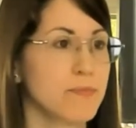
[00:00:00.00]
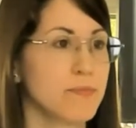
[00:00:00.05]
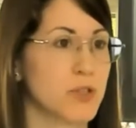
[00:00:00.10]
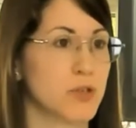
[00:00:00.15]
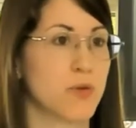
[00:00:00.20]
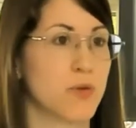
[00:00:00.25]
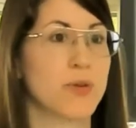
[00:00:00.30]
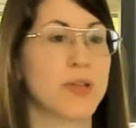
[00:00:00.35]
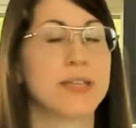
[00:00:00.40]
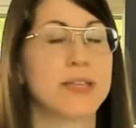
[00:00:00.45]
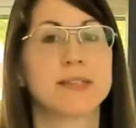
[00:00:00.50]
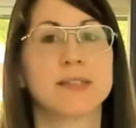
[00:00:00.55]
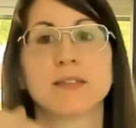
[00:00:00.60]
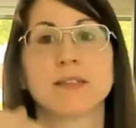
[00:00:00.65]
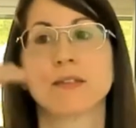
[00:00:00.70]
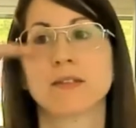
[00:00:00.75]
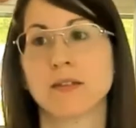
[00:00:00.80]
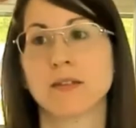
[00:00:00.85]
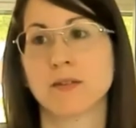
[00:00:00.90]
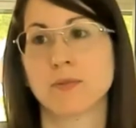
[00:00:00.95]
So
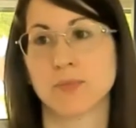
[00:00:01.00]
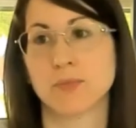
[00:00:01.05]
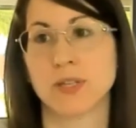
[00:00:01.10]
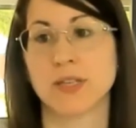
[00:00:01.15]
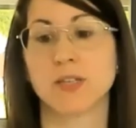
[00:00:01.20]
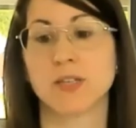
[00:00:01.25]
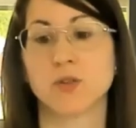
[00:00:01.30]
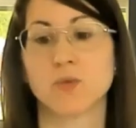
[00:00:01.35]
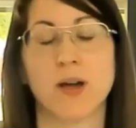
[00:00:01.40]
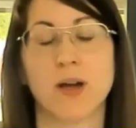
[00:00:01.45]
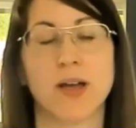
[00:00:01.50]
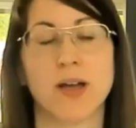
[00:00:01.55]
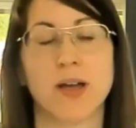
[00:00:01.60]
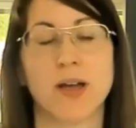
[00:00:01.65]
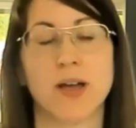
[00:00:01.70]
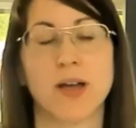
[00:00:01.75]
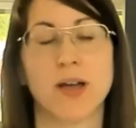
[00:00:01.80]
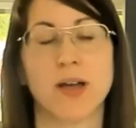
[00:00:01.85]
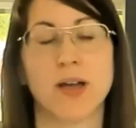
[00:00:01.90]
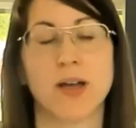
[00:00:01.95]
this is why
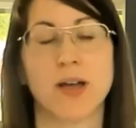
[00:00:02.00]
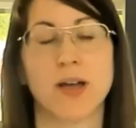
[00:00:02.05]
in